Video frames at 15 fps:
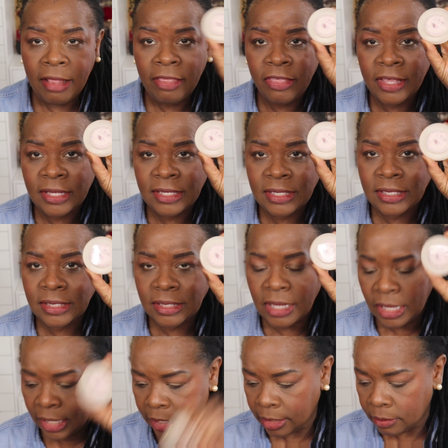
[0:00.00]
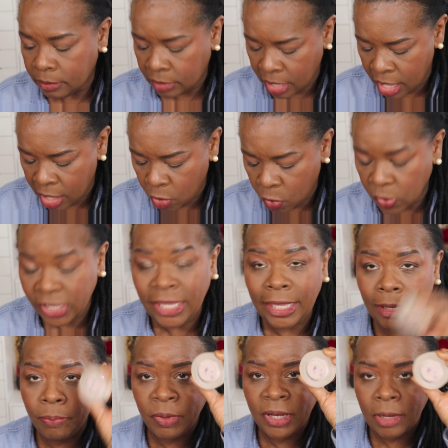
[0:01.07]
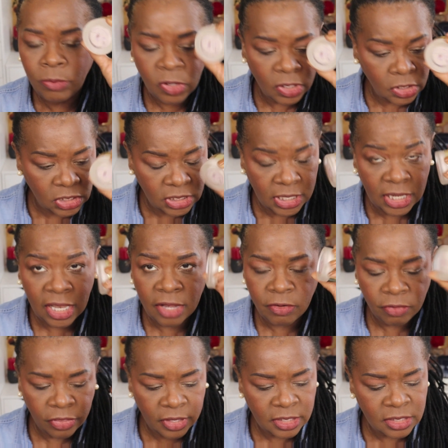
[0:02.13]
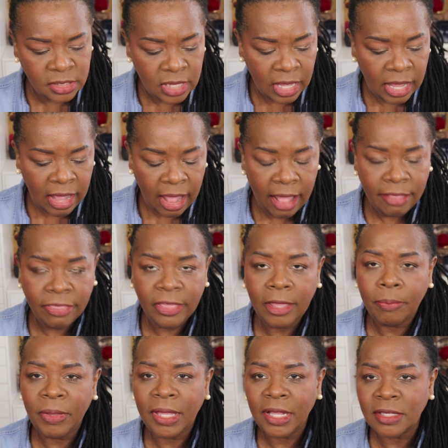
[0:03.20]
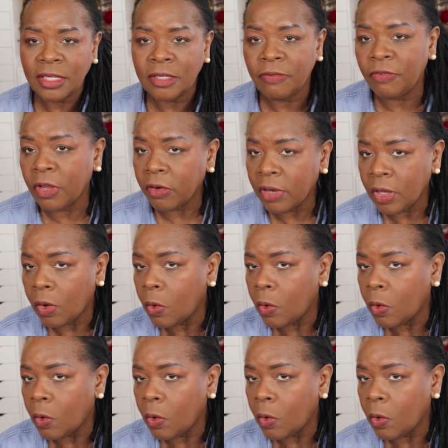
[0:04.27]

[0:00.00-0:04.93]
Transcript: this in or keep it. I'm going to declutter this, I think, because it's very